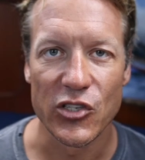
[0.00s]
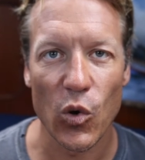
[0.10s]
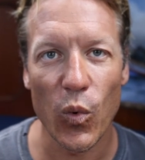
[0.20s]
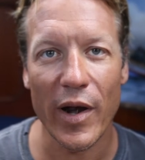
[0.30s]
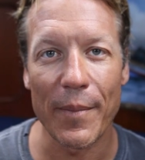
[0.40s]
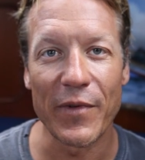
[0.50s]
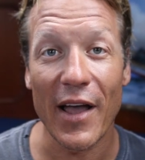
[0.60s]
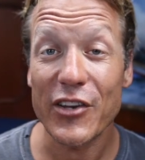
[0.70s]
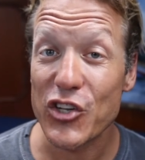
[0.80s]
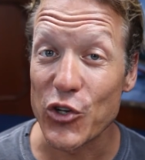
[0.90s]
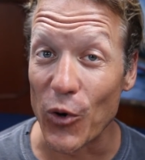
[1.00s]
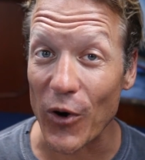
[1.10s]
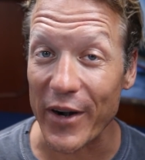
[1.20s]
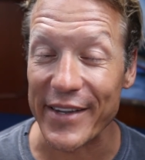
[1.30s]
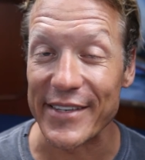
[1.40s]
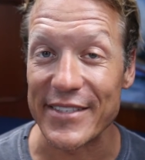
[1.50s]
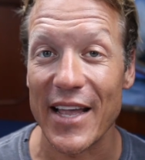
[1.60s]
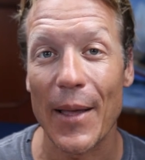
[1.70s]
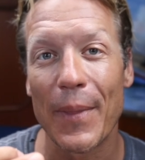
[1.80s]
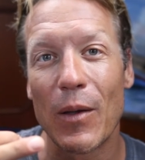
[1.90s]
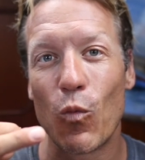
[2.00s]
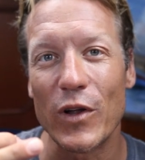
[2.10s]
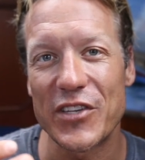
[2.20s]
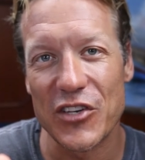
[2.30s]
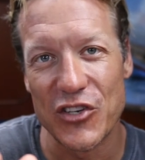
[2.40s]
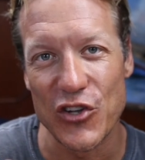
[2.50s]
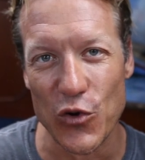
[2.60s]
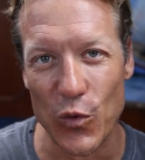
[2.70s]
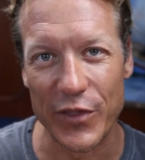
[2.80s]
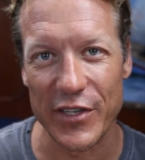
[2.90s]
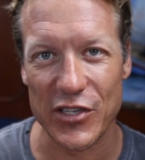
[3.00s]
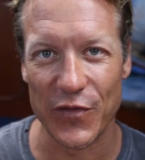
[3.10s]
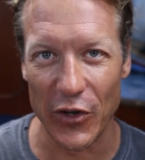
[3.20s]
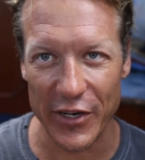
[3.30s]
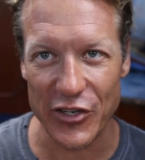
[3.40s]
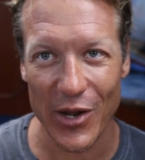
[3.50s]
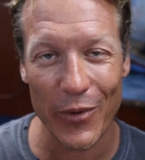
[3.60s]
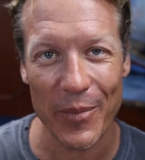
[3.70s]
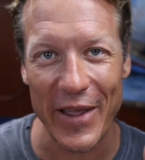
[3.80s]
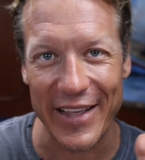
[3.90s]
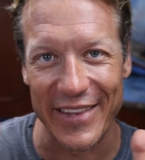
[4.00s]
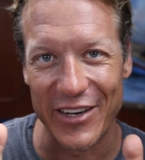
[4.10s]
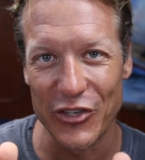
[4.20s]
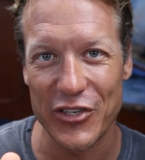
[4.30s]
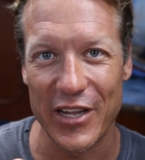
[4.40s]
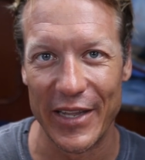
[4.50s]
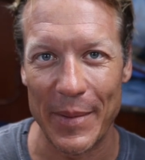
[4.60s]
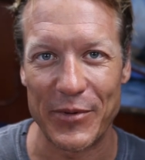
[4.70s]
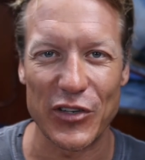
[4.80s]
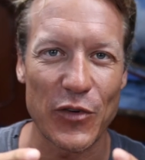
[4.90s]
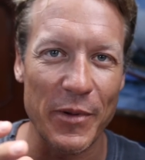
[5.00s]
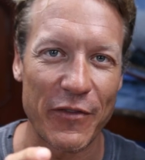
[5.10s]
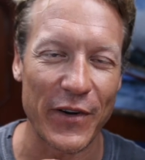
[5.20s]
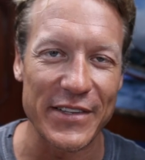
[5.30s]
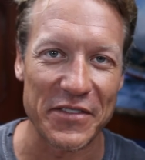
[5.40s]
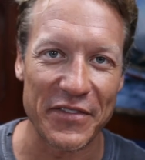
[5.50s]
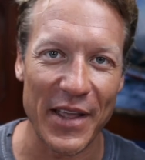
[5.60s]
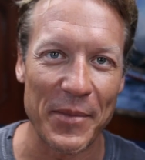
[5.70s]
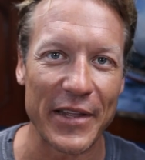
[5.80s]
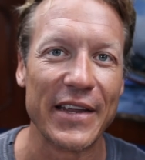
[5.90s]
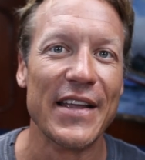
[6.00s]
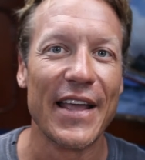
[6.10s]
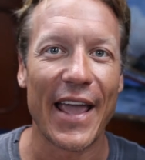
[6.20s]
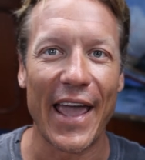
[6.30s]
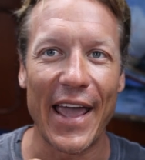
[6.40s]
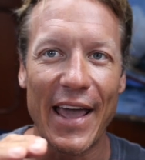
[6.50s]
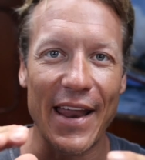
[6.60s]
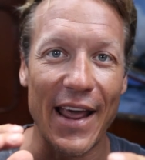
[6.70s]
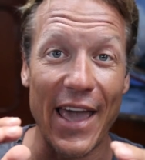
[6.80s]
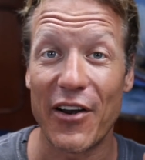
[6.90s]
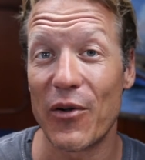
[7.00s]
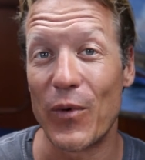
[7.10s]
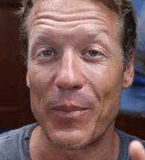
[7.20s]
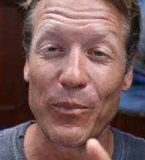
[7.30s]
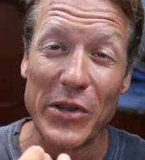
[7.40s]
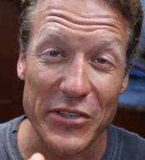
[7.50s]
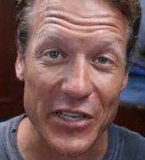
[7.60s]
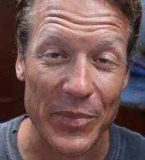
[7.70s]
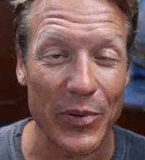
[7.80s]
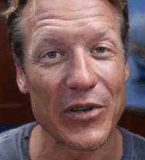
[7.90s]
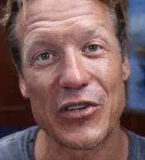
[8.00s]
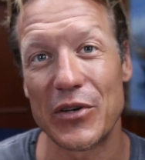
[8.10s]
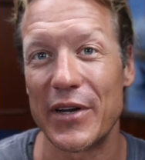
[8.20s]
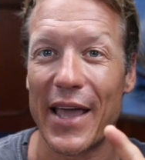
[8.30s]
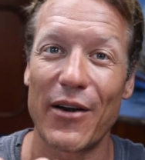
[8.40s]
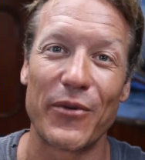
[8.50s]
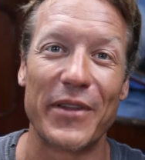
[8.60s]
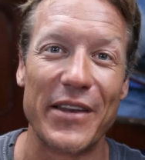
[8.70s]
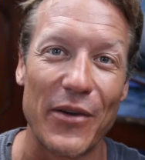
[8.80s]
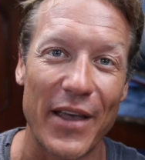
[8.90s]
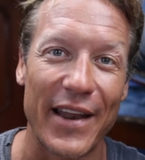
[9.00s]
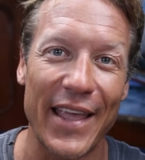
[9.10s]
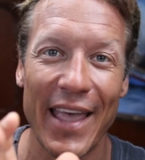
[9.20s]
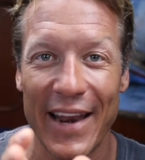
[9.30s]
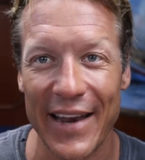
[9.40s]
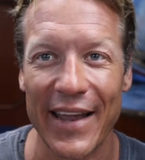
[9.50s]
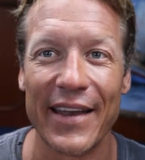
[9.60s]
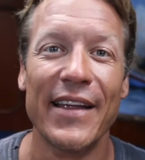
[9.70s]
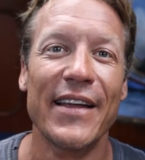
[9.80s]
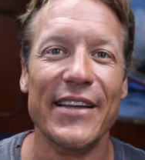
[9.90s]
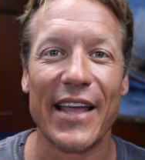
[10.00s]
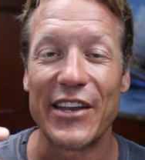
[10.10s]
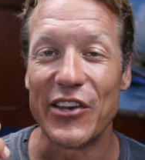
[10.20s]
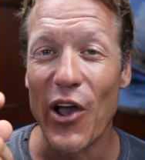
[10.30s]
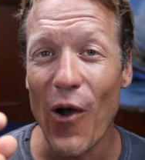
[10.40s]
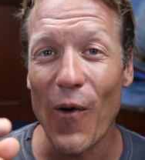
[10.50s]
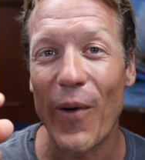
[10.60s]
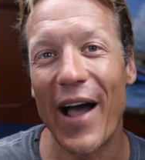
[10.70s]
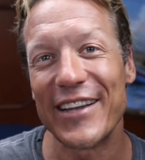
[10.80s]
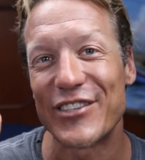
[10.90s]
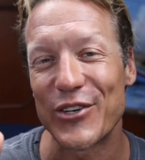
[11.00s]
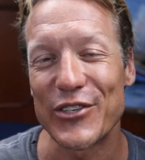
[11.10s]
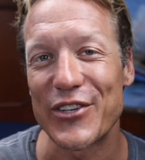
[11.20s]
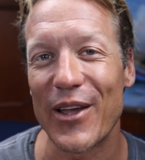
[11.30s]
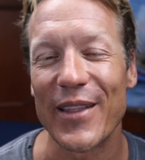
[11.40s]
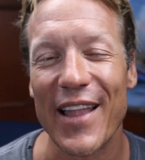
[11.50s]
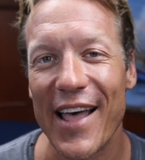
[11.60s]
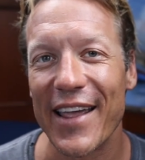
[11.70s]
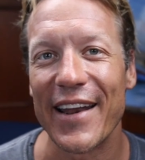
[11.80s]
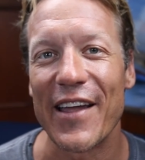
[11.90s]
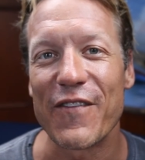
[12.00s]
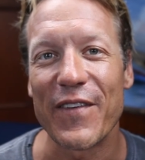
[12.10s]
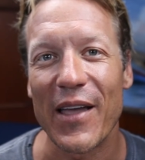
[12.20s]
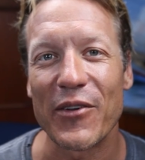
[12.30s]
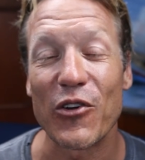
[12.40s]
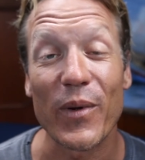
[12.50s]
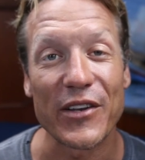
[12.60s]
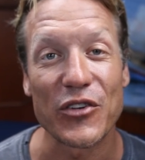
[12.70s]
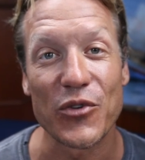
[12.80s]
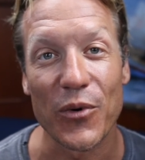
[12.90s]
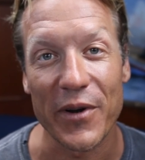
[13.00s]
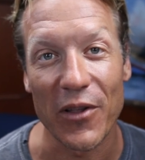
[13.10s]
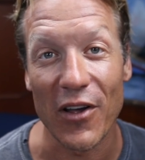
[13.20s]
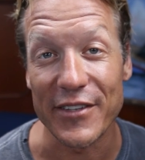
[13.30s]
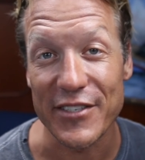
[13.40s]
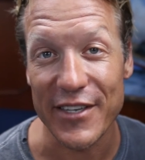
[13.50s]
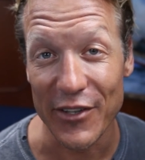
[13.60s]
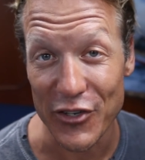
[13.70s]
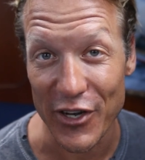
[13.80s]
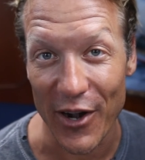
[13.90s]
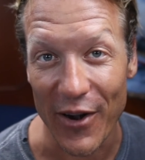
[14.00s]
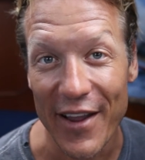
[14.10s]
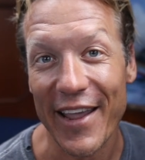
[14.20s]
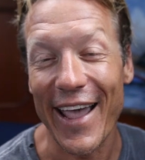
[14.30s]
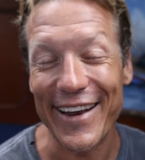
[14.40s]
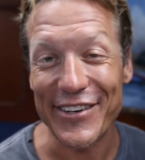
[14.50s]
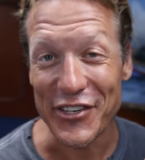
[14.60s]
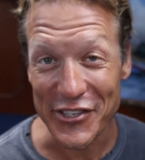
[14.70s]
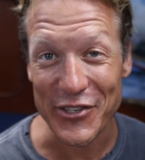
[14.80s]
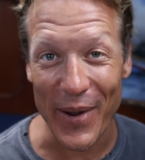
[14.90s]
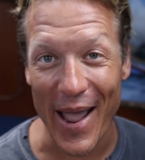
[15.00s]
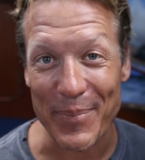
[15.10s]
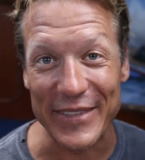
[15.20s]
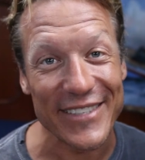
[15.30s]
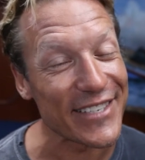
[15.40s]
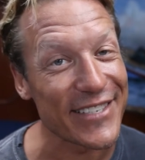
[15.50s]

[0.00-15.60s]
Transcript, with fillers: so what I'm not sure is what to do with this footage. I wanna make a little clip just for my friends and family, and I don't know what music to put to it. I don't really know how to edit it. And you know, I searched online and I found a great tutorial on Skillshare. And it just so happens that